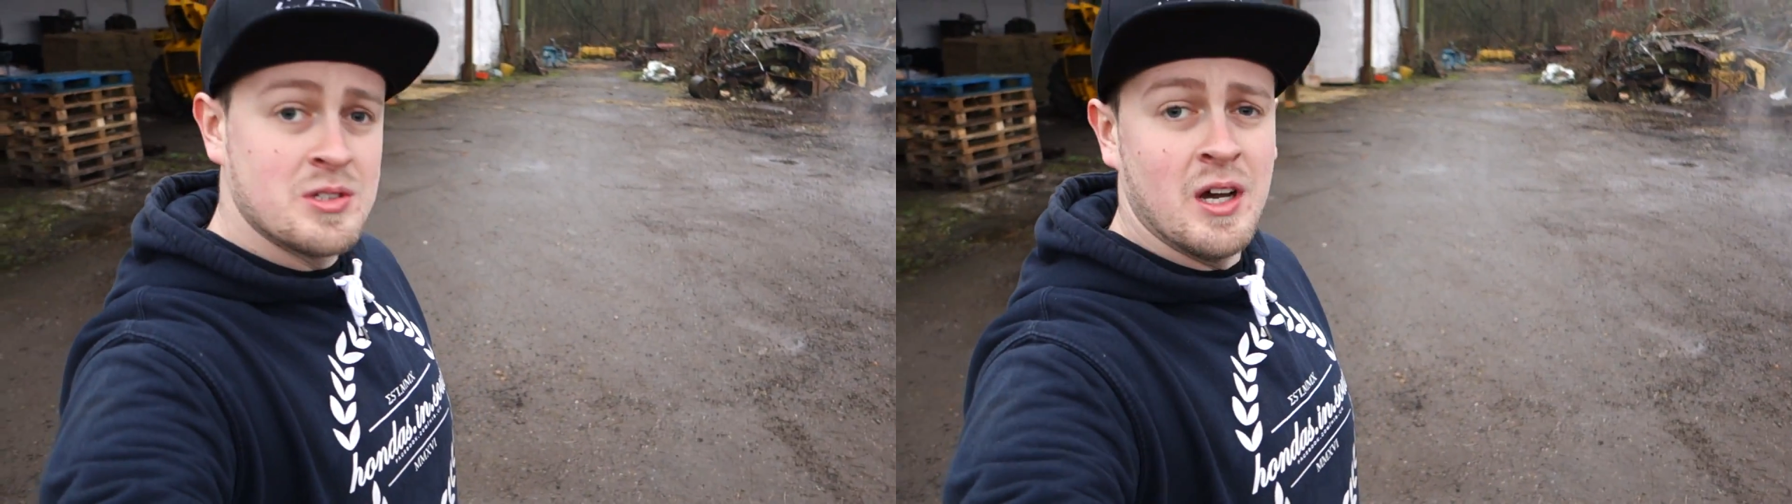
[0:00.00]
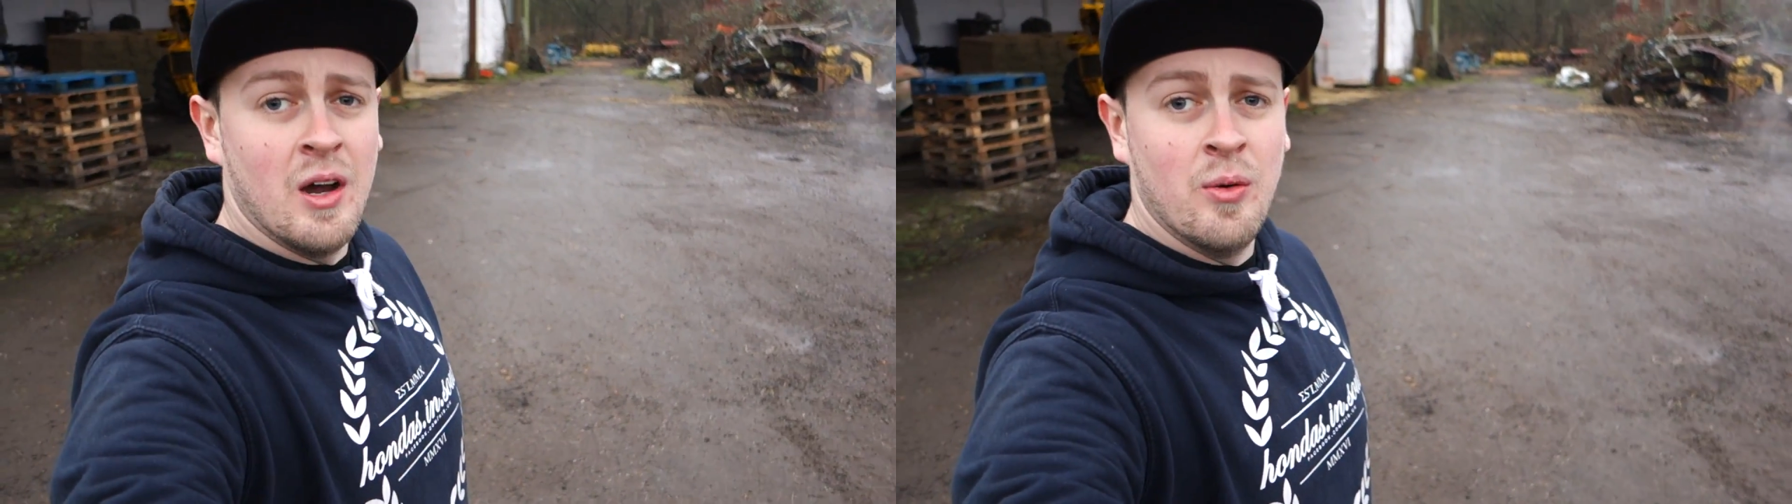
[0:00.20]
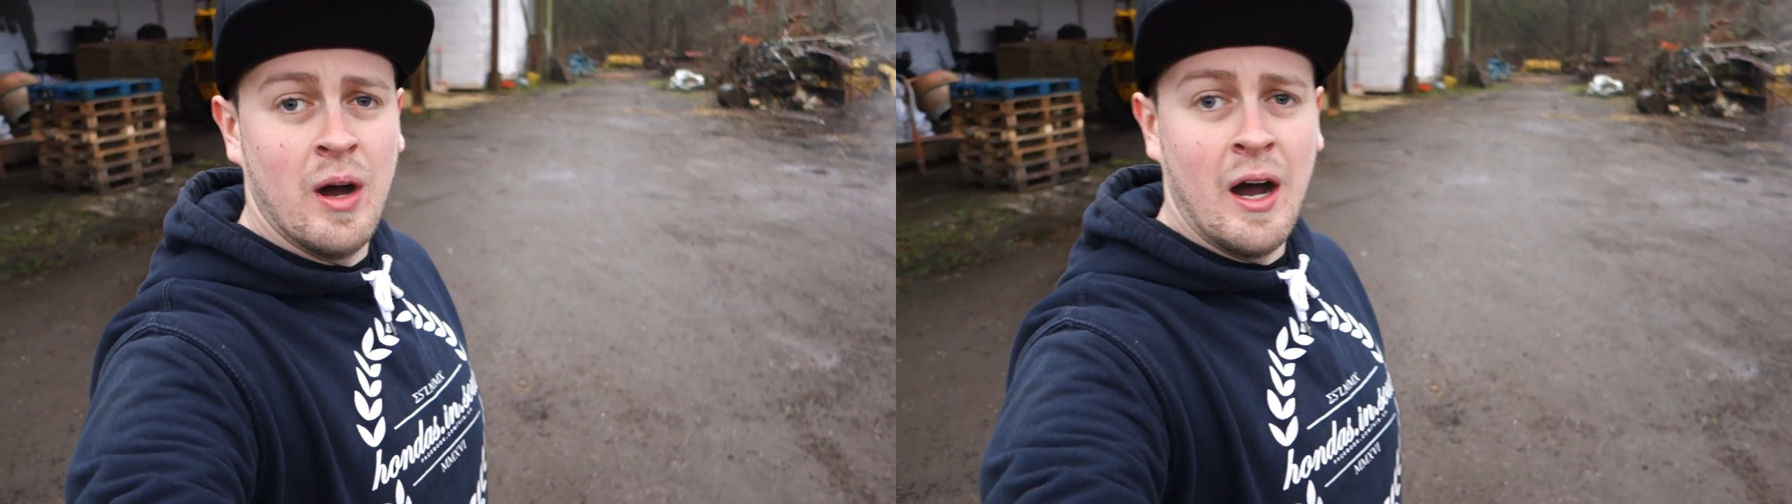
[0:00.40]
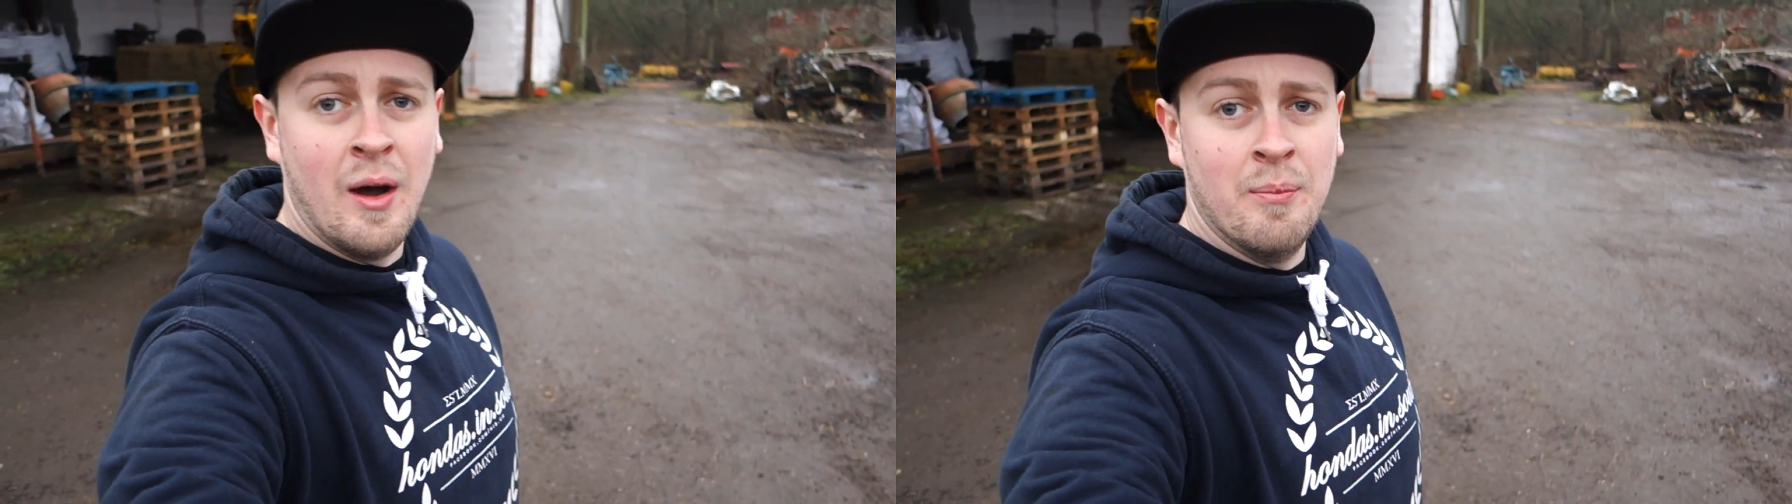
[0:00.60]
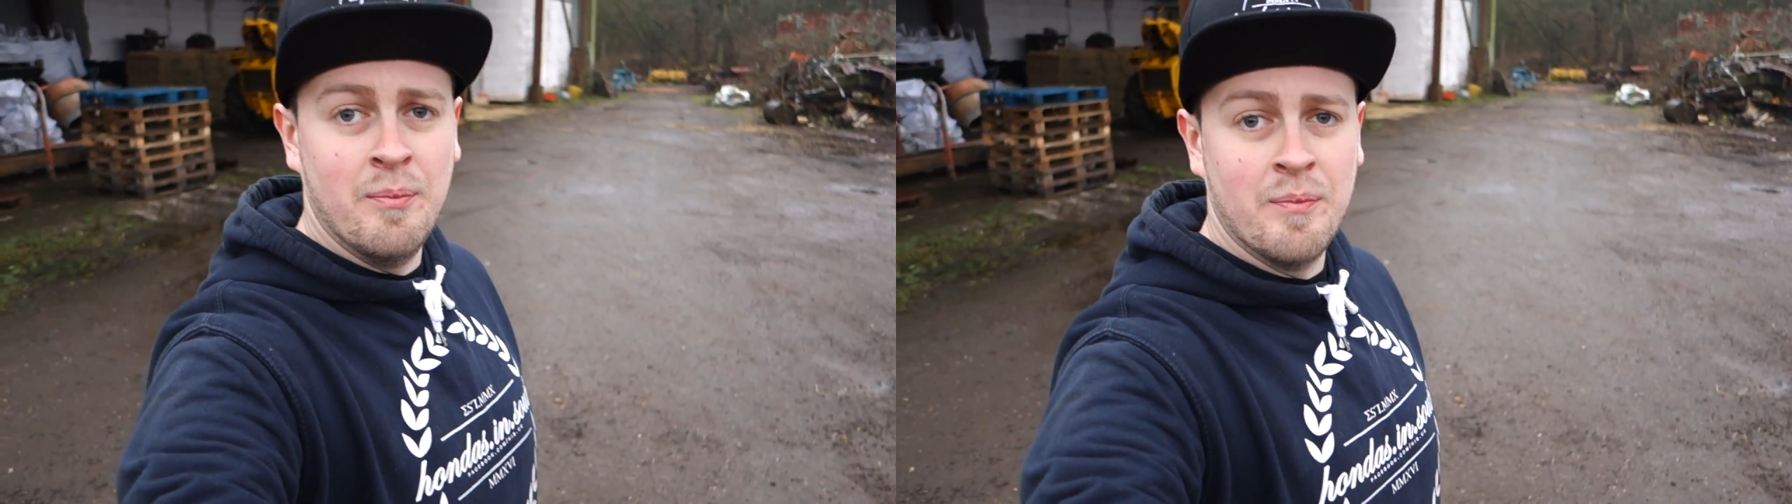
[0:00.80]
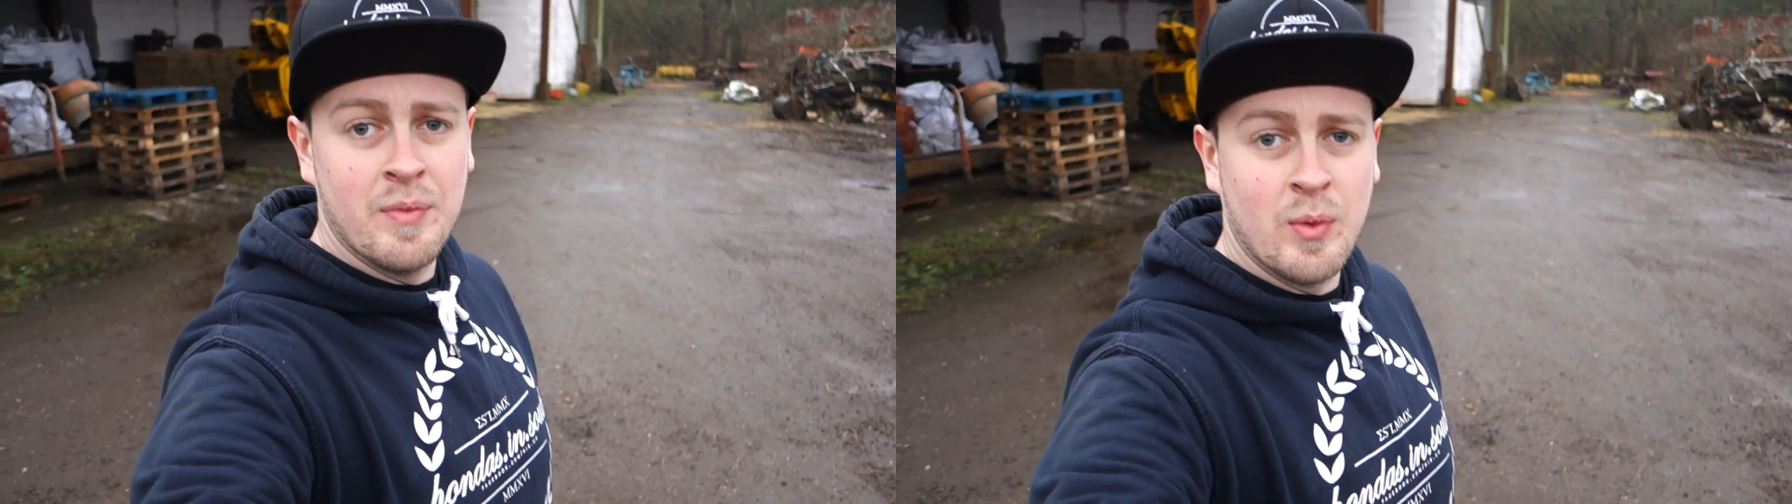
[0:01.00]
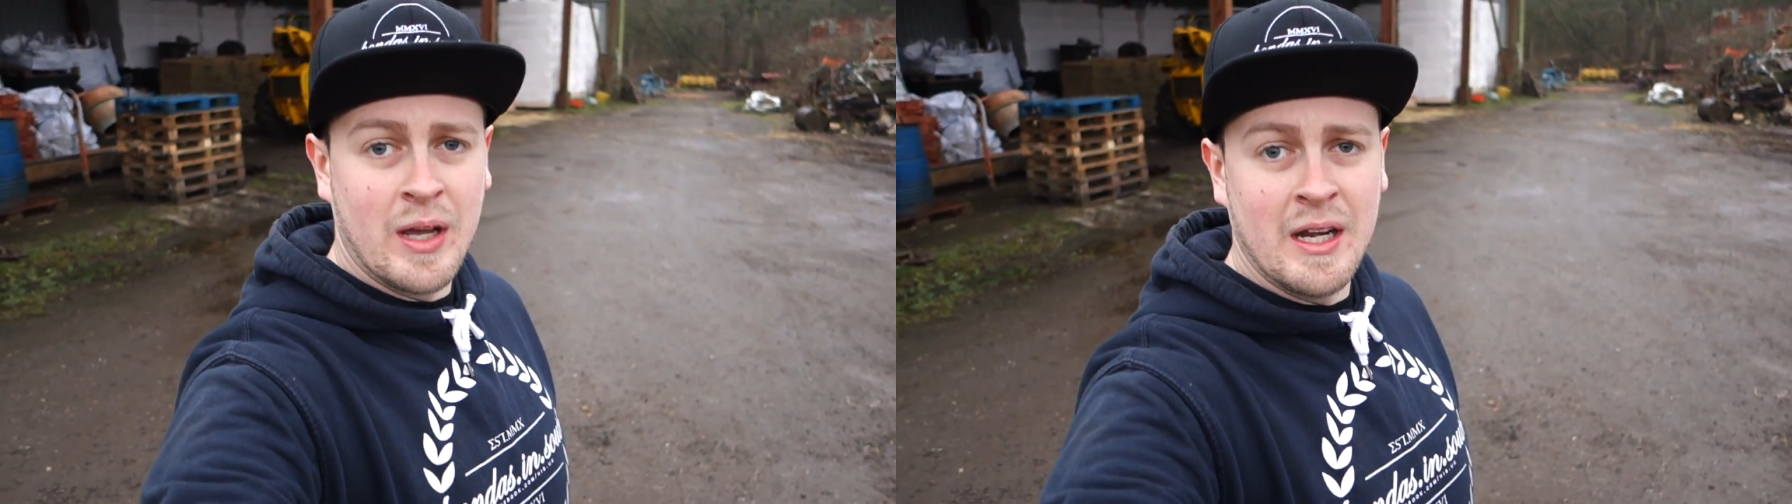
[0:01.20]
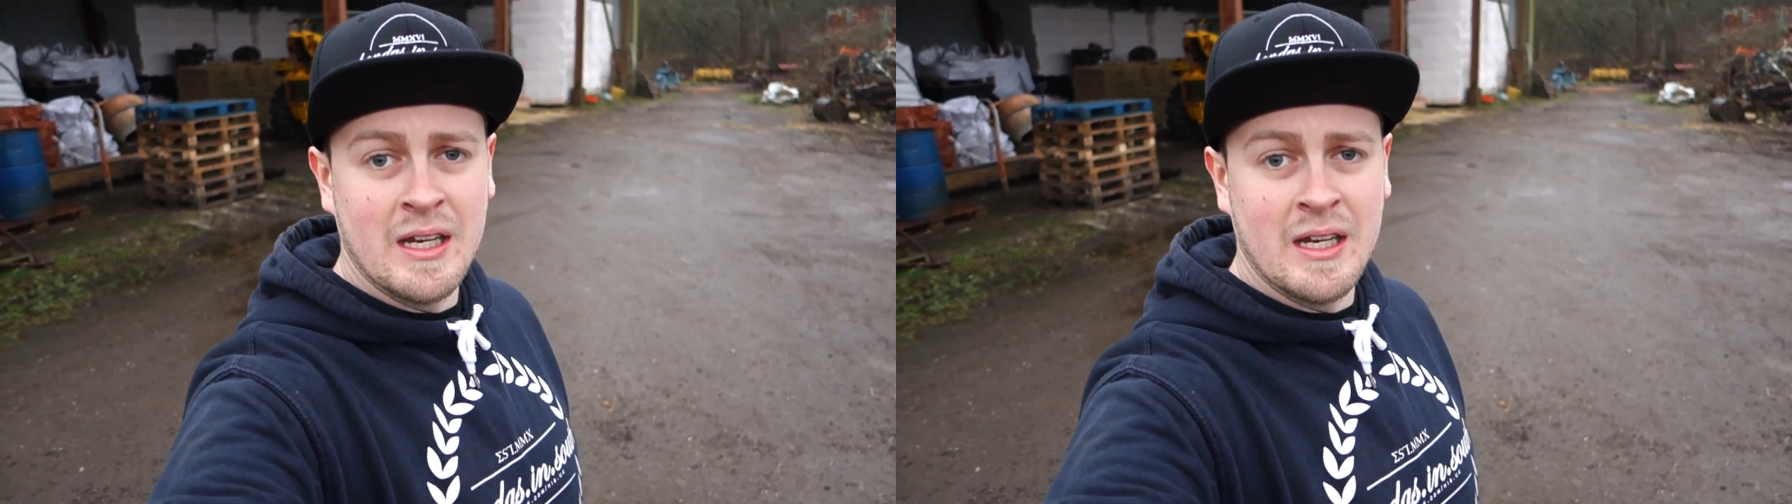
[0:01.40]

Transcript: so we're going to